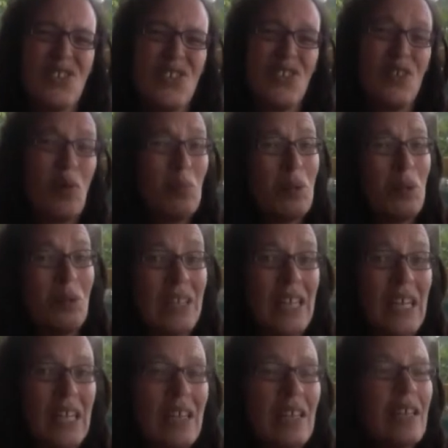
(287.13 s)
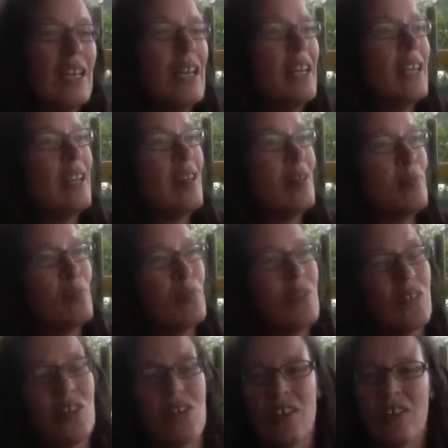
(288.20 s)
stop doing that, and we've
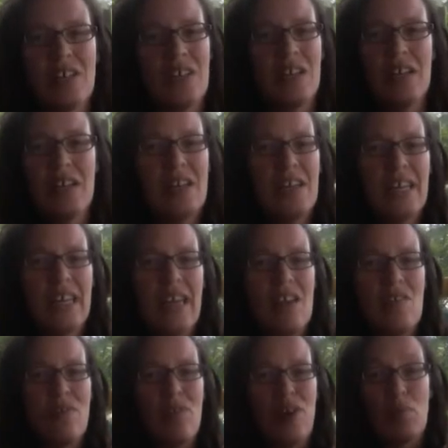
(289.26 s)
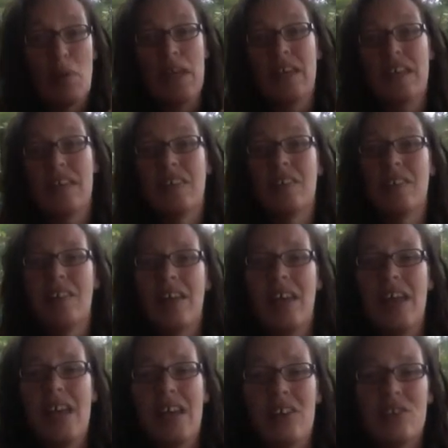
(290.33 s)
got to care for our planet,
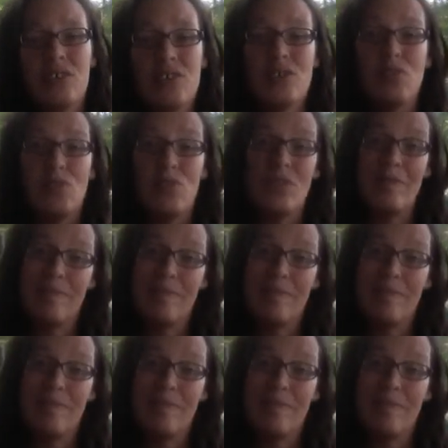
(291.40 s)
our children,